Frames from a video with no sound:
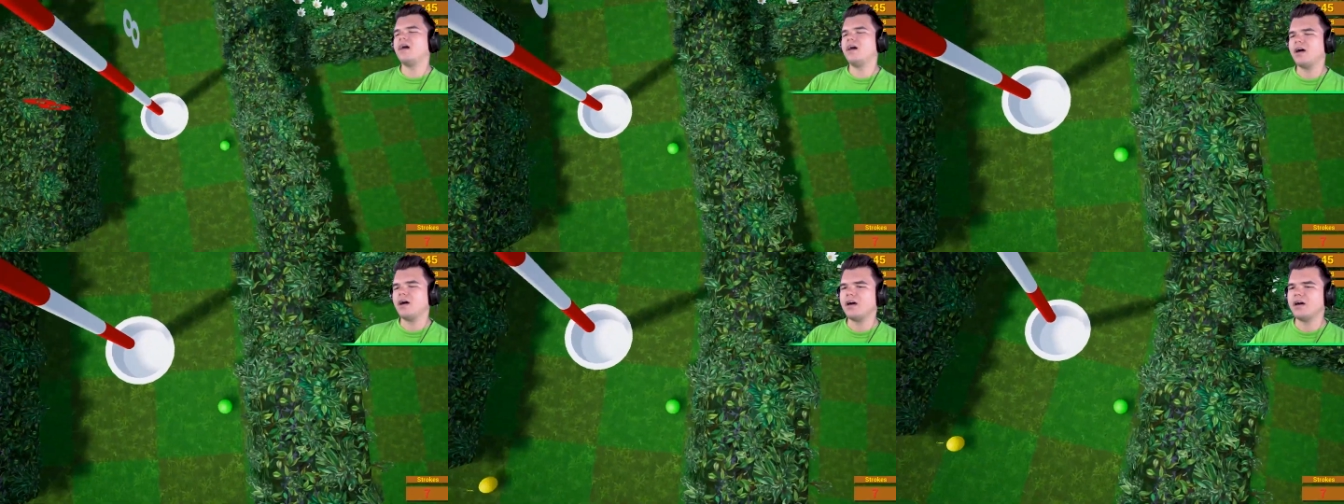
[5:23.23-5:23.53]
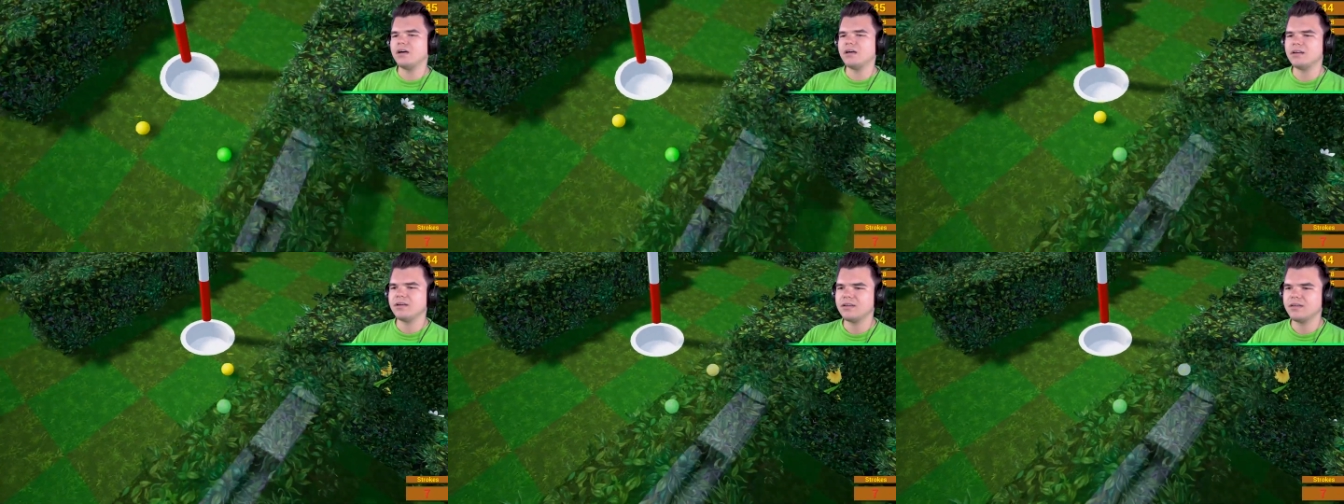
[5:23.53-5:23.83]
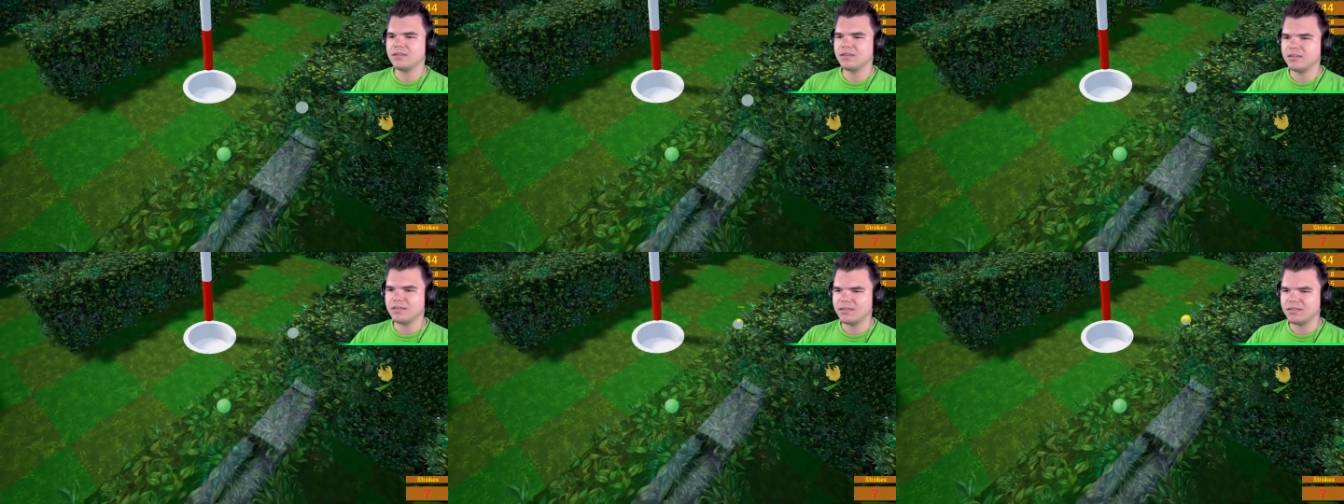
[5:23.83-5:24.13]
in
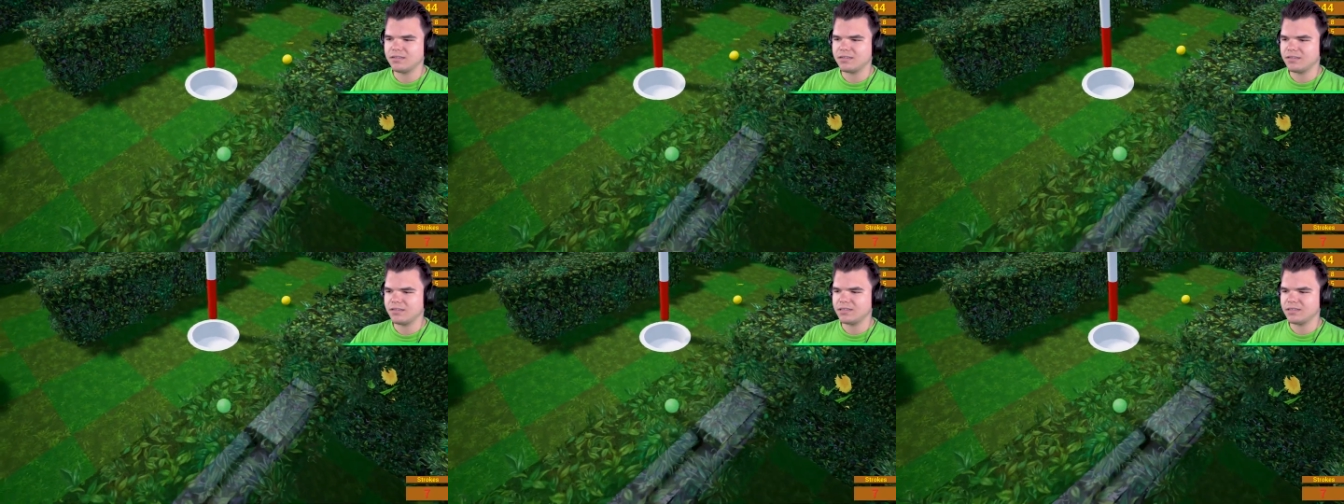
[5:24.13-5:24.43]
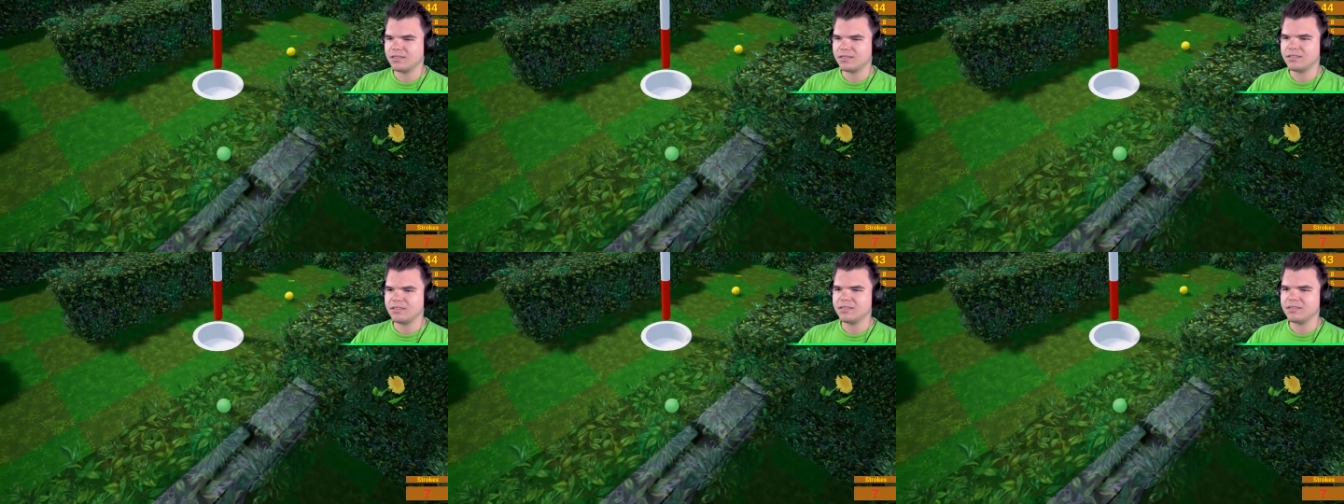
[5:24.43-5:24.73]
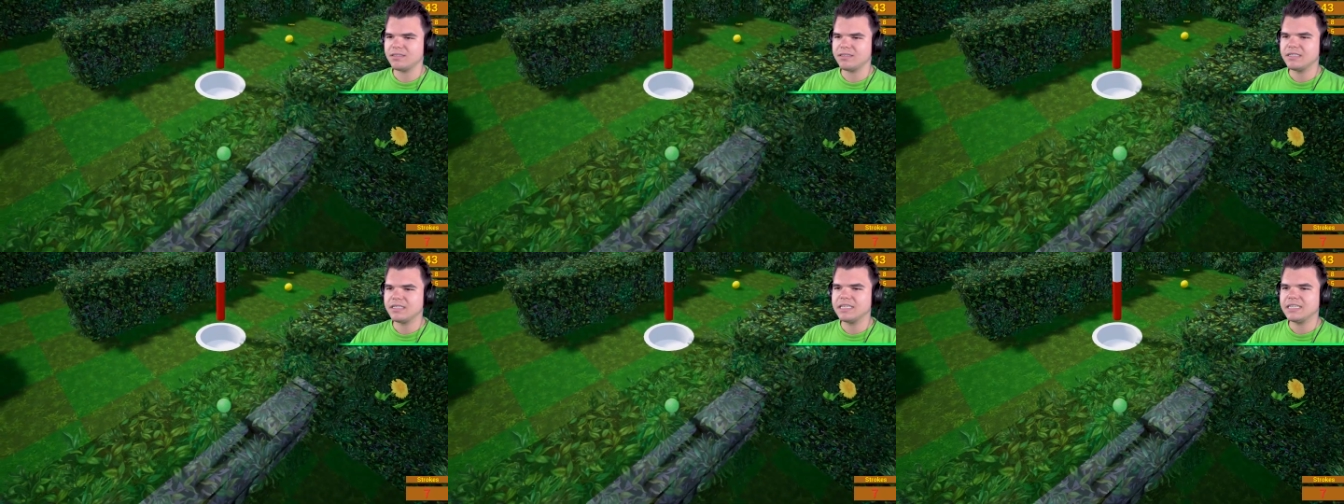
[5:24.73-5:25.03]
two. Are you kidding me?
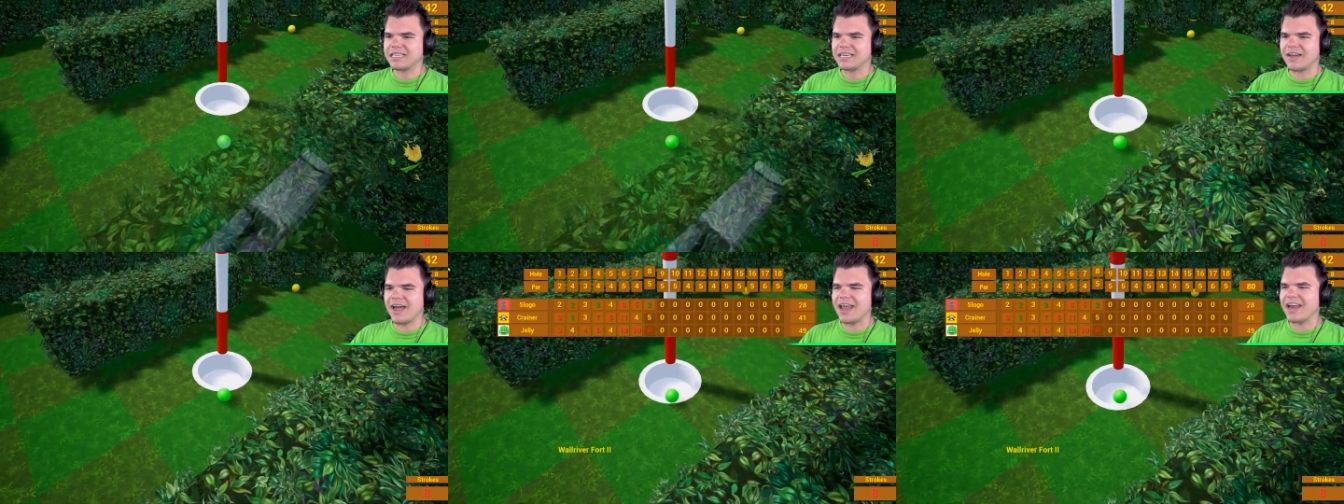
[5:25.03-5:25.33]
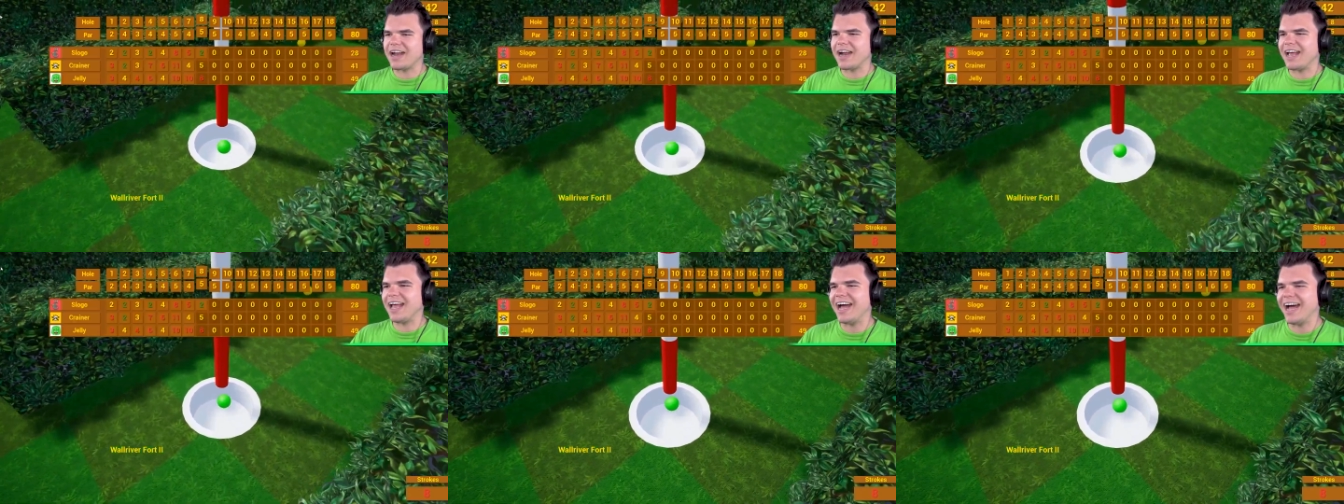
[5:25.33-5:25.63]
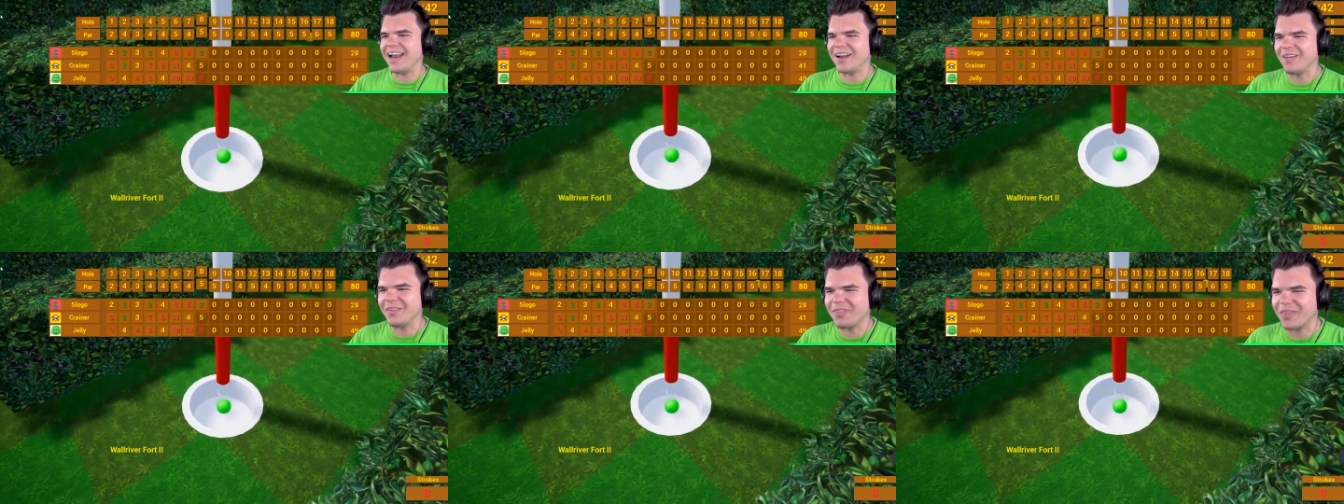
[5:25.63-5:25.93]
No, trainer. I
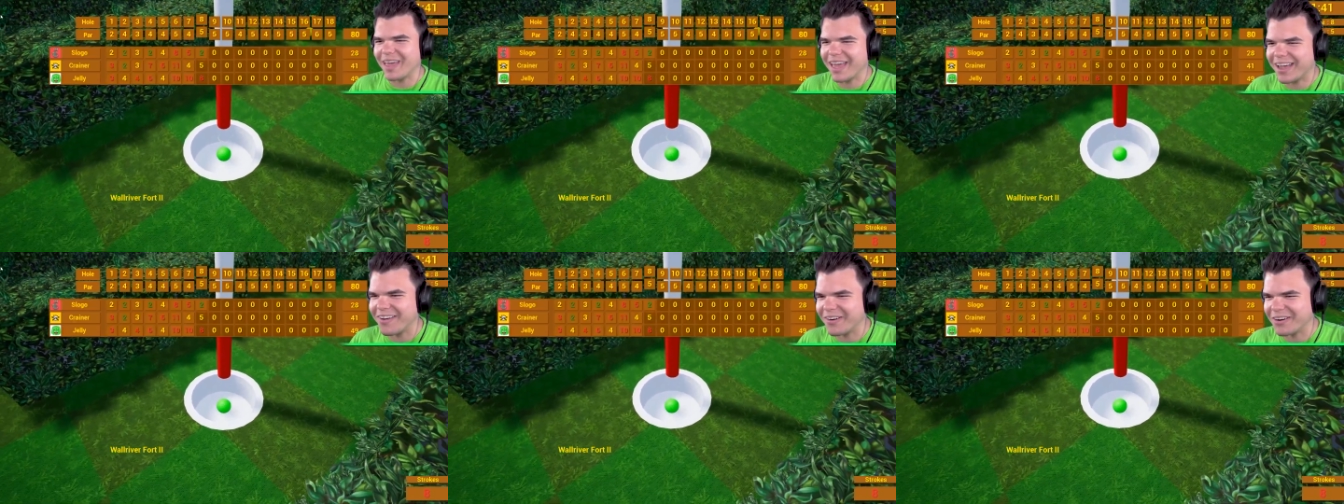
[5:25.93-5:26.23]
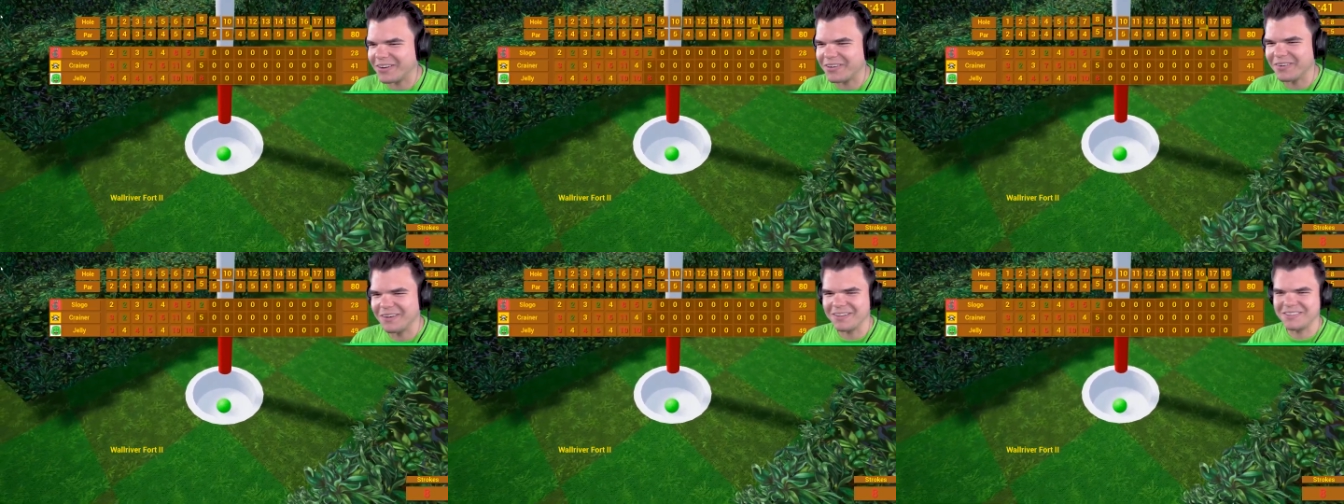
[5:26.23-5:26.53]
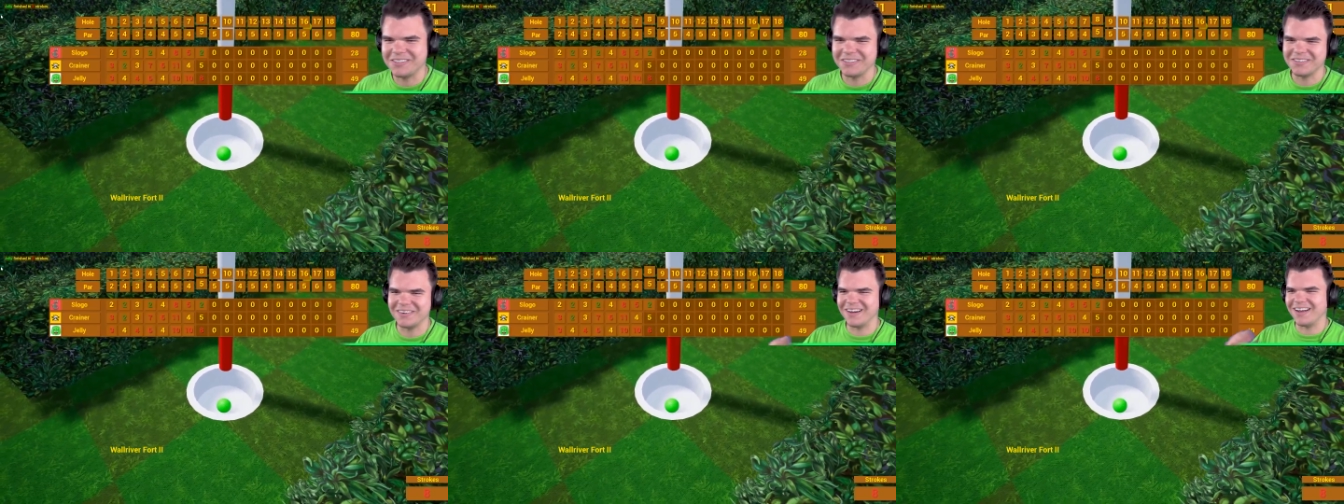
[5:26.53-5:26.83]
don't think we're doing
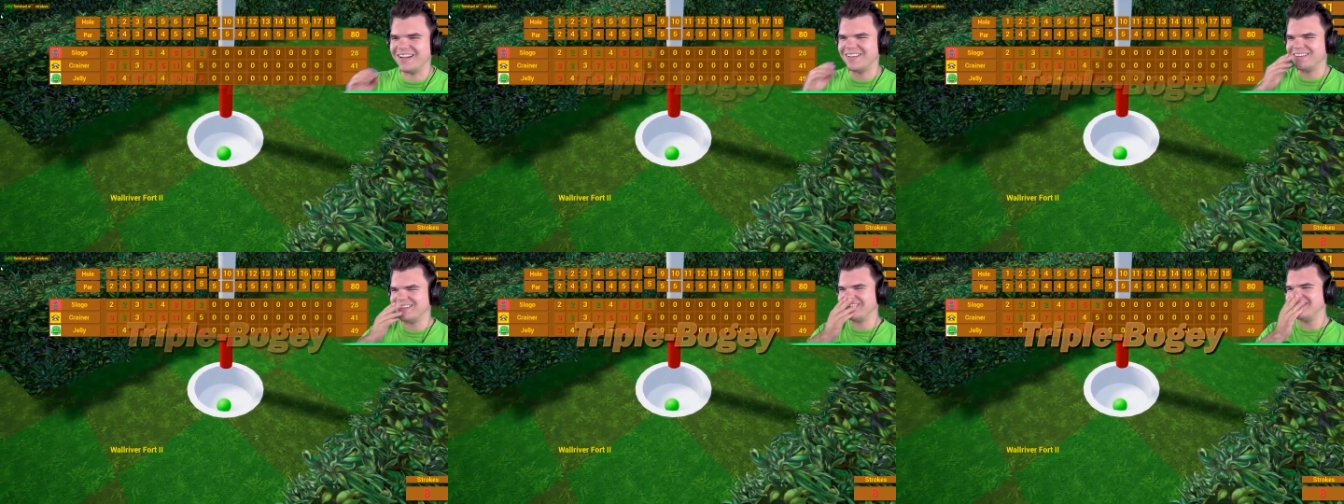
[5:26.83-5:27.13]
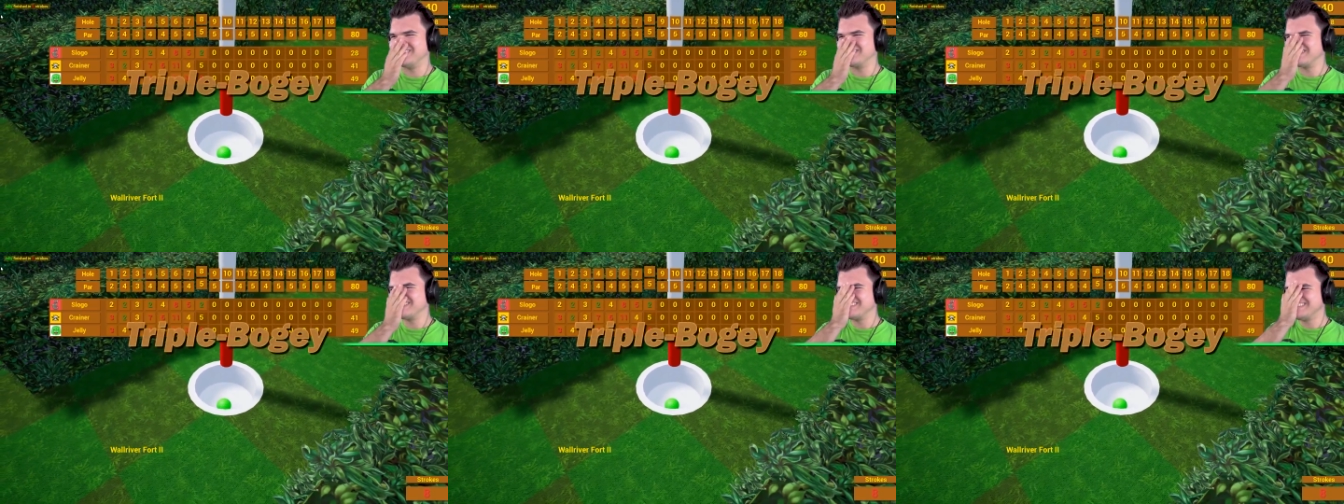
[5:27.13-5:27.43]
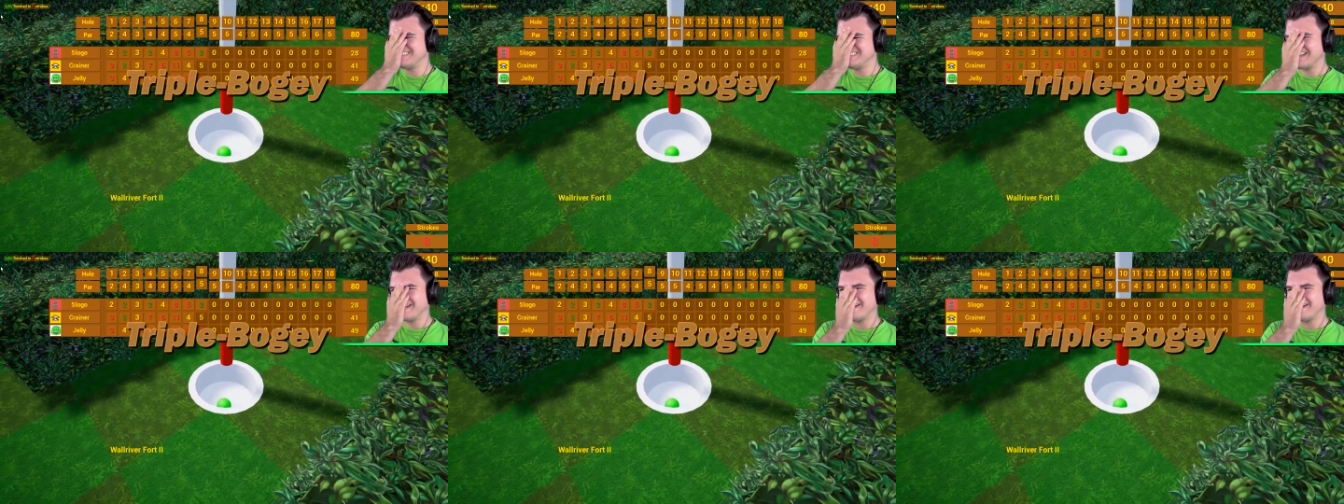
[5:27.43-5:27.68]
too well. We're